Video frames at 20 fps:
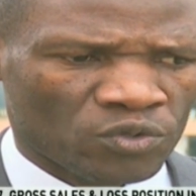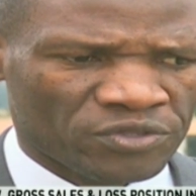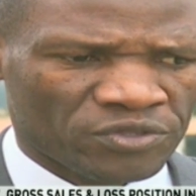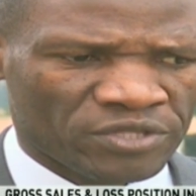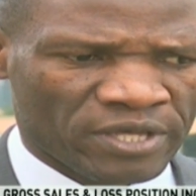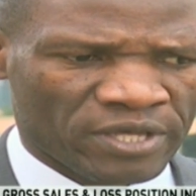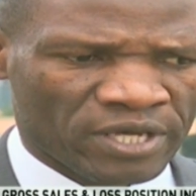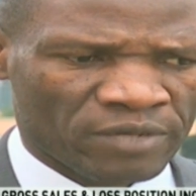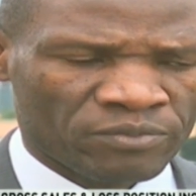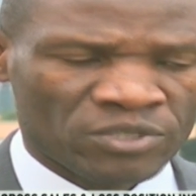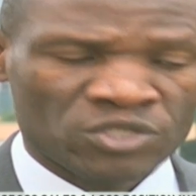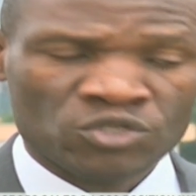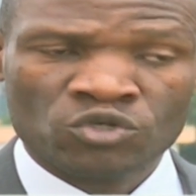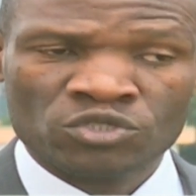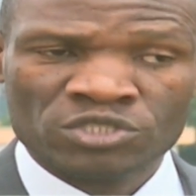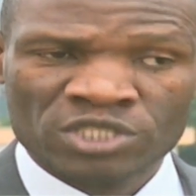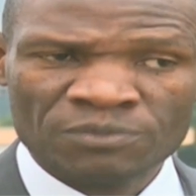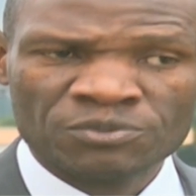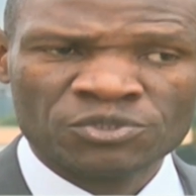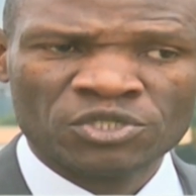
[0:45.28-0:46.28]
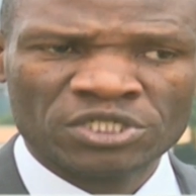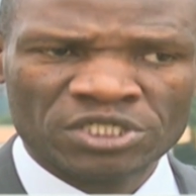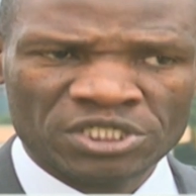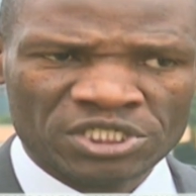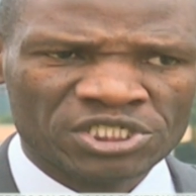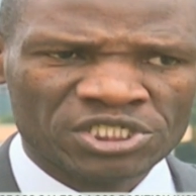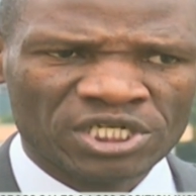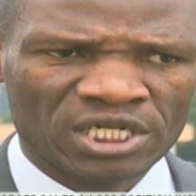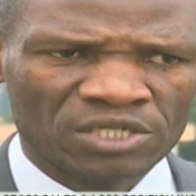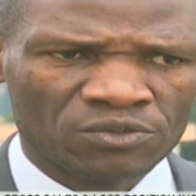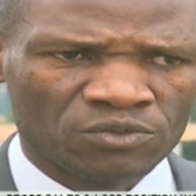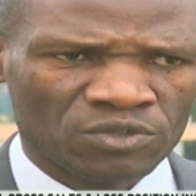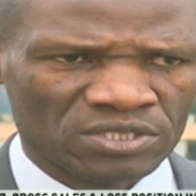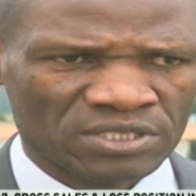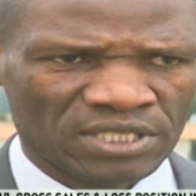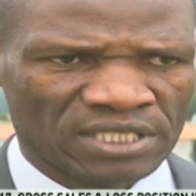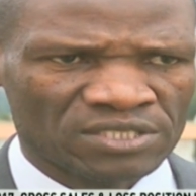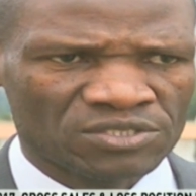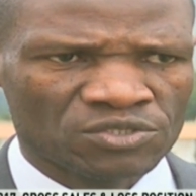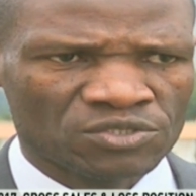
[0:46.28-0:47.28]
The misconception initially
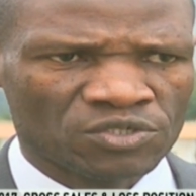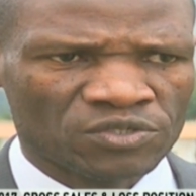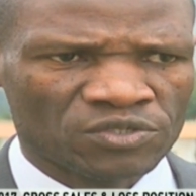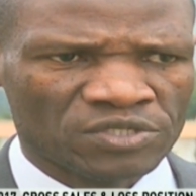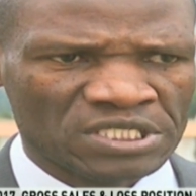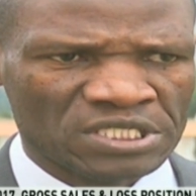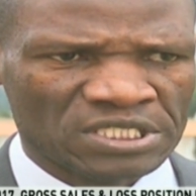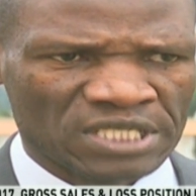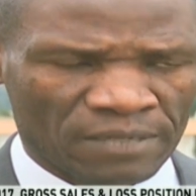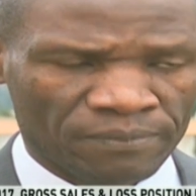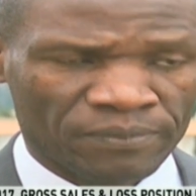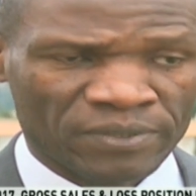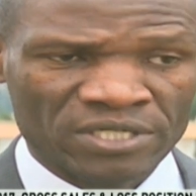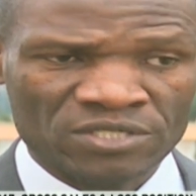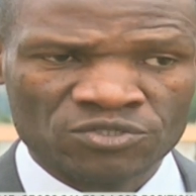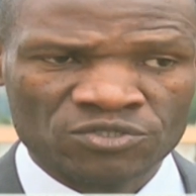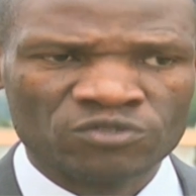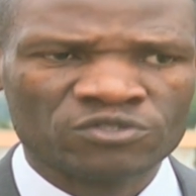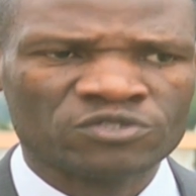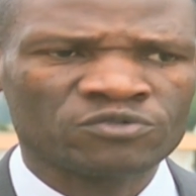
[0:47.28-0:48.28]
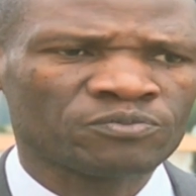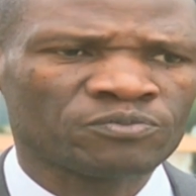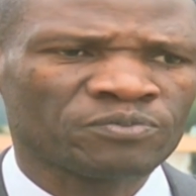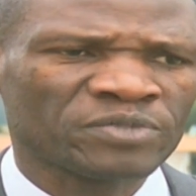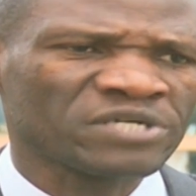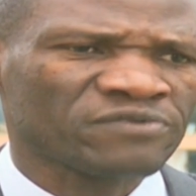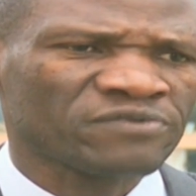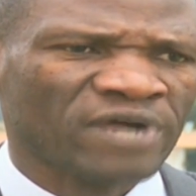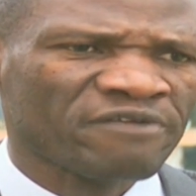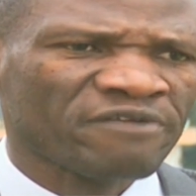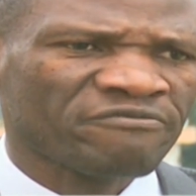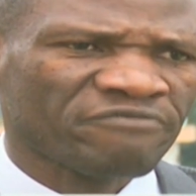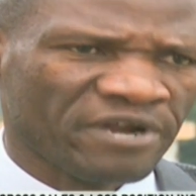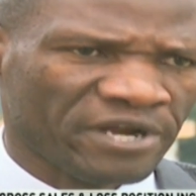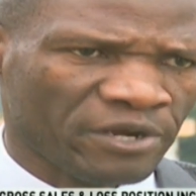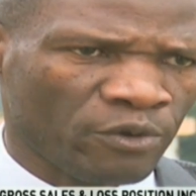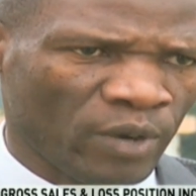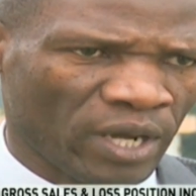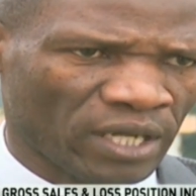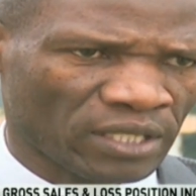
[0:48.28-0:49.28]
was that, this company is not being run
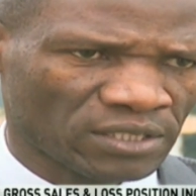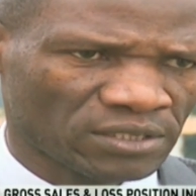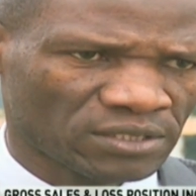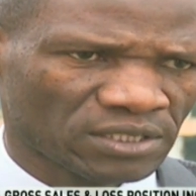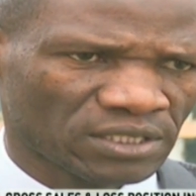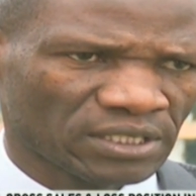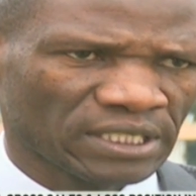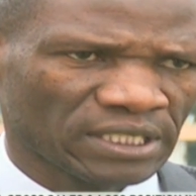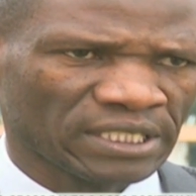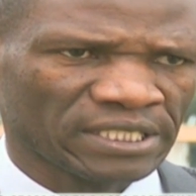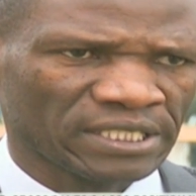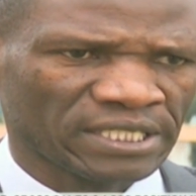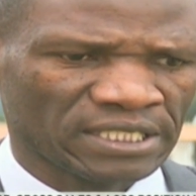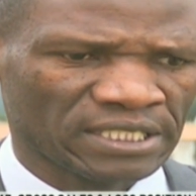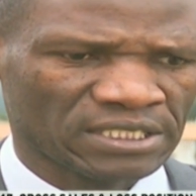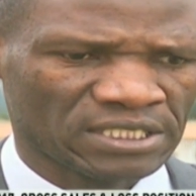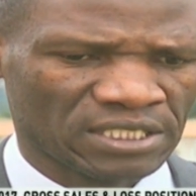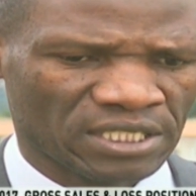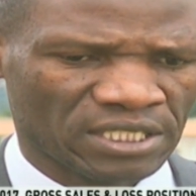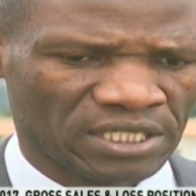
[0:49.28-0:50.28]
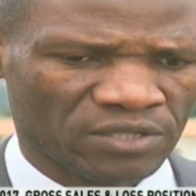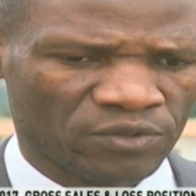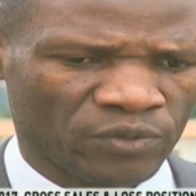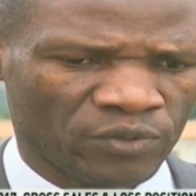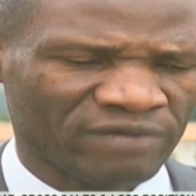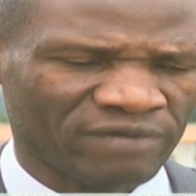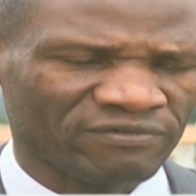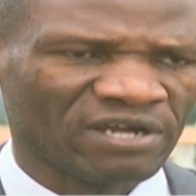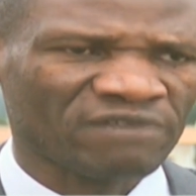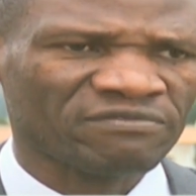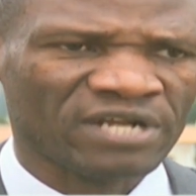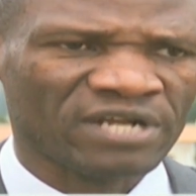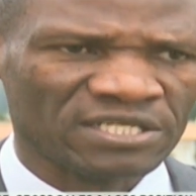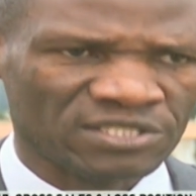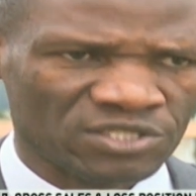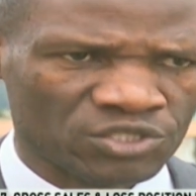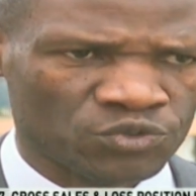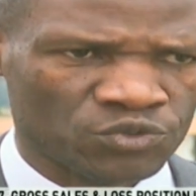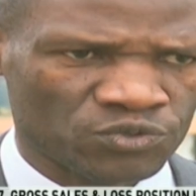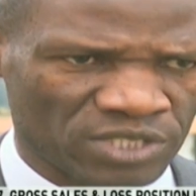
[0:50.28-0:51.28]
very well and that we have
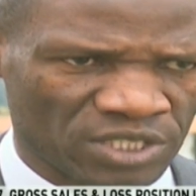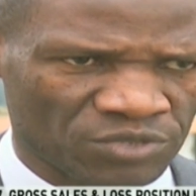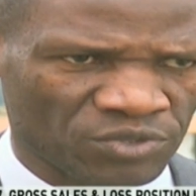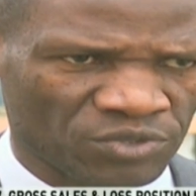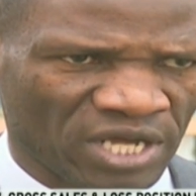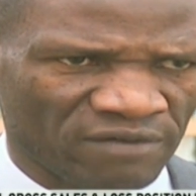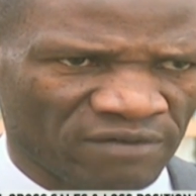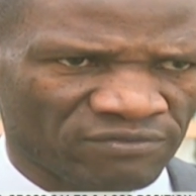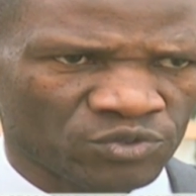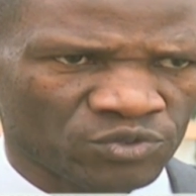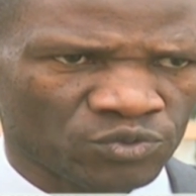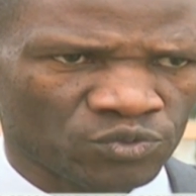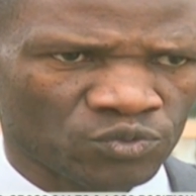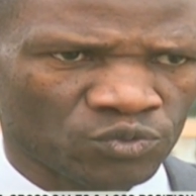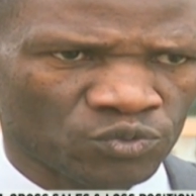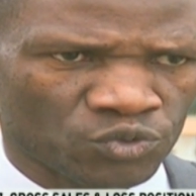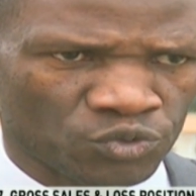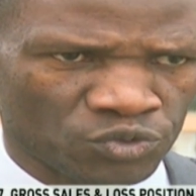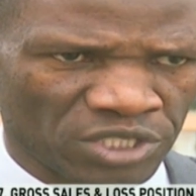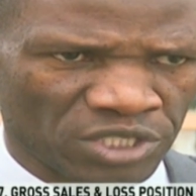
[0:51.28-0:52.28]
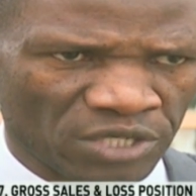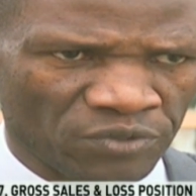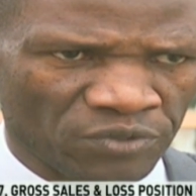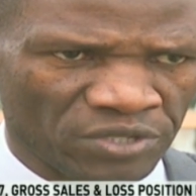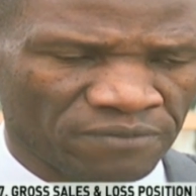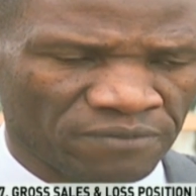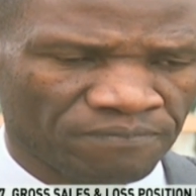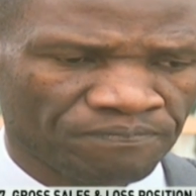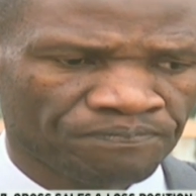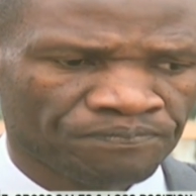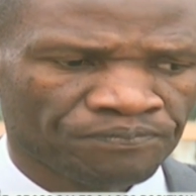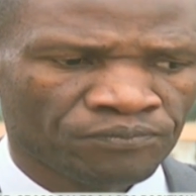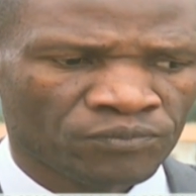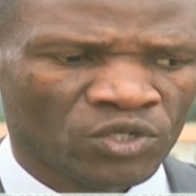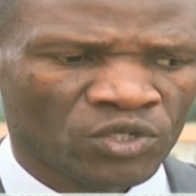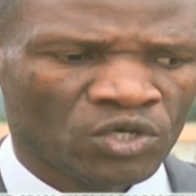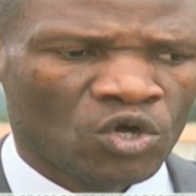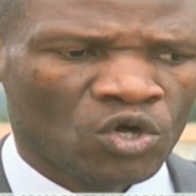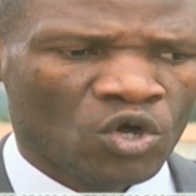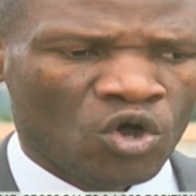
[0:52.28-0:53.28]
governance issues that we have to deal with.
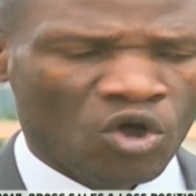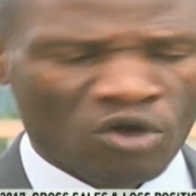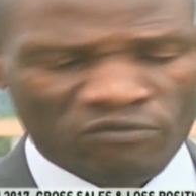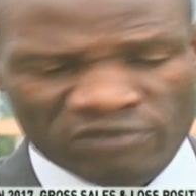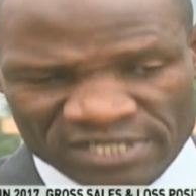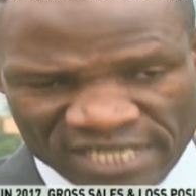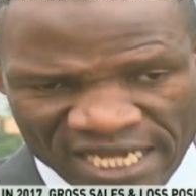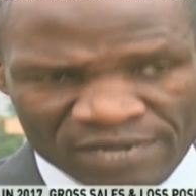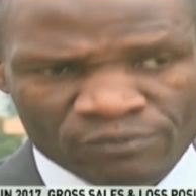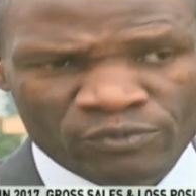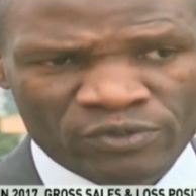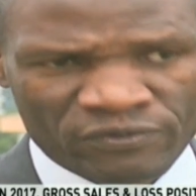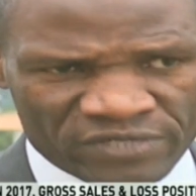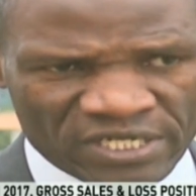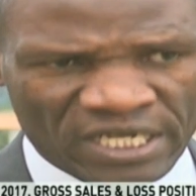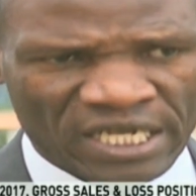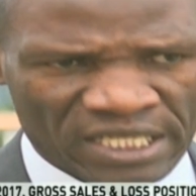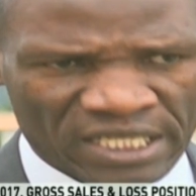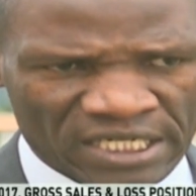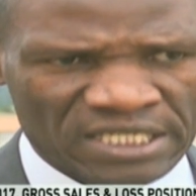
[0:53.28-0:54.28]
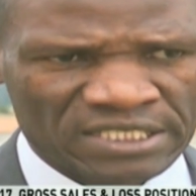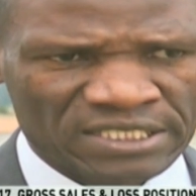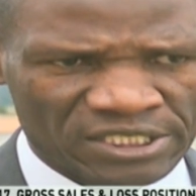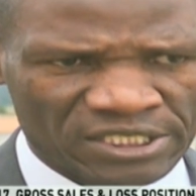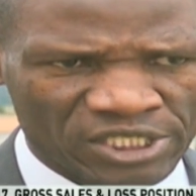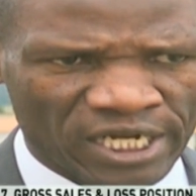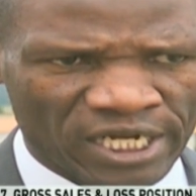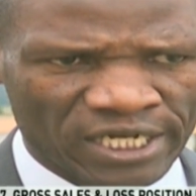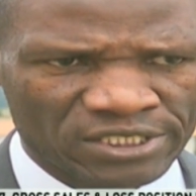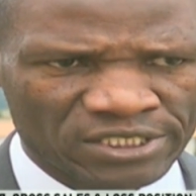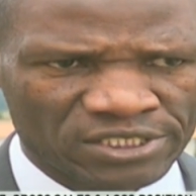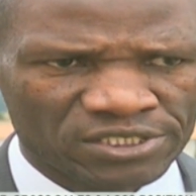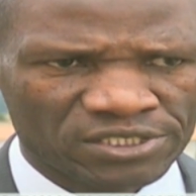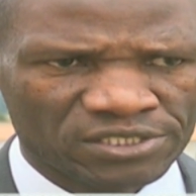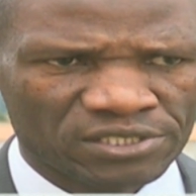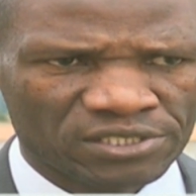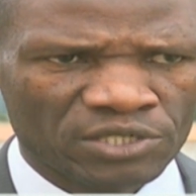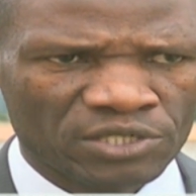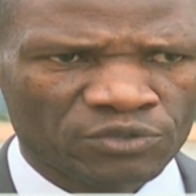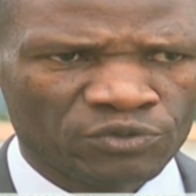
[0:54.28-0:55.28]
Over time, we've taken that as a challenge,
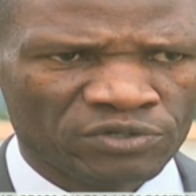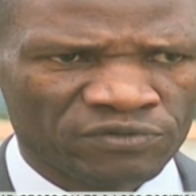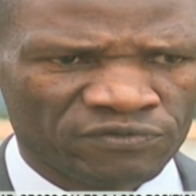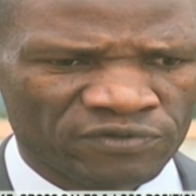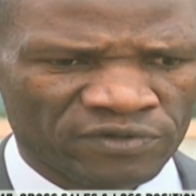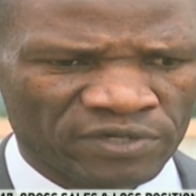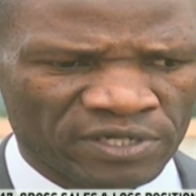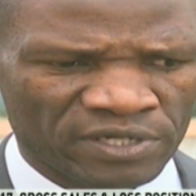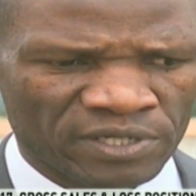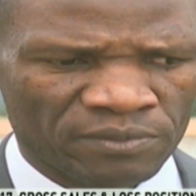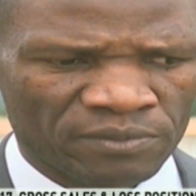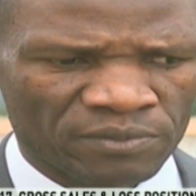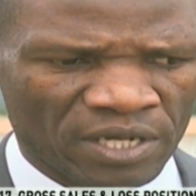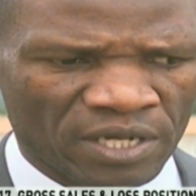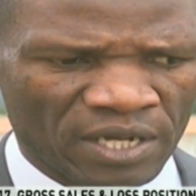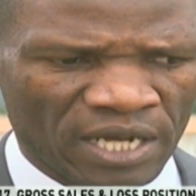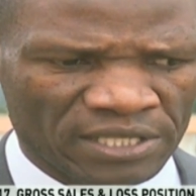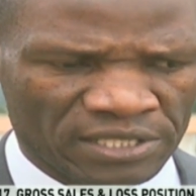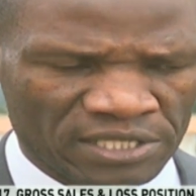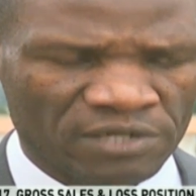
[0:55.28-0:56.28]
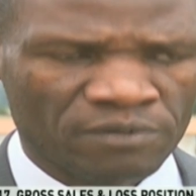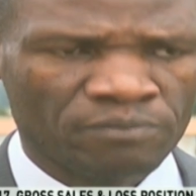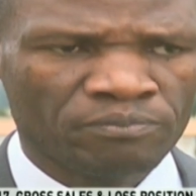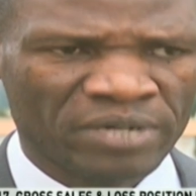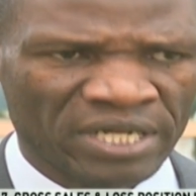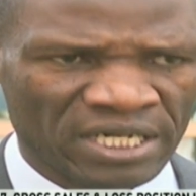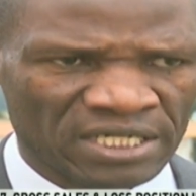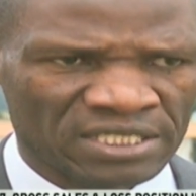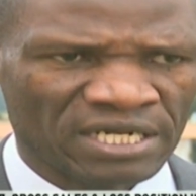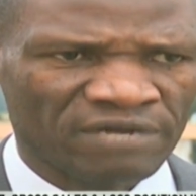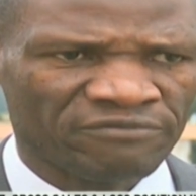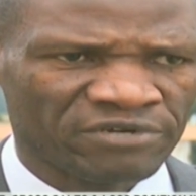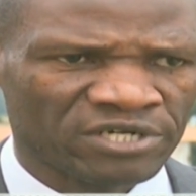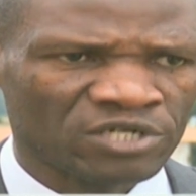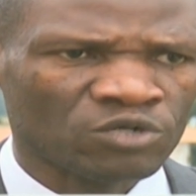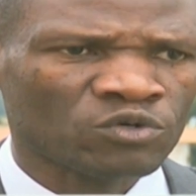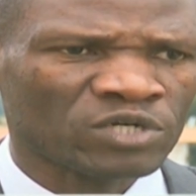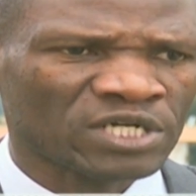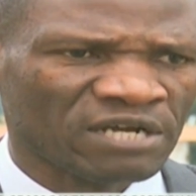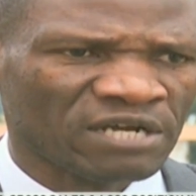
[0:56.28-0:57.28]
and we've, I think, built a
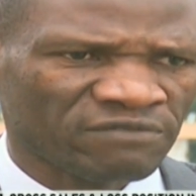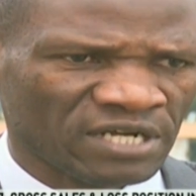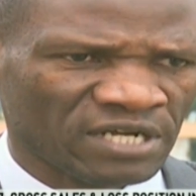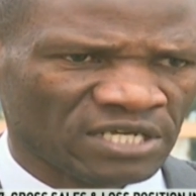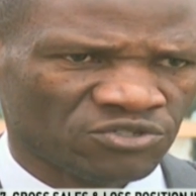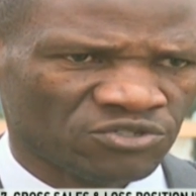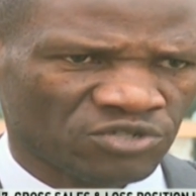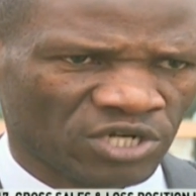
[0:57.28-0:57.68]
very good governance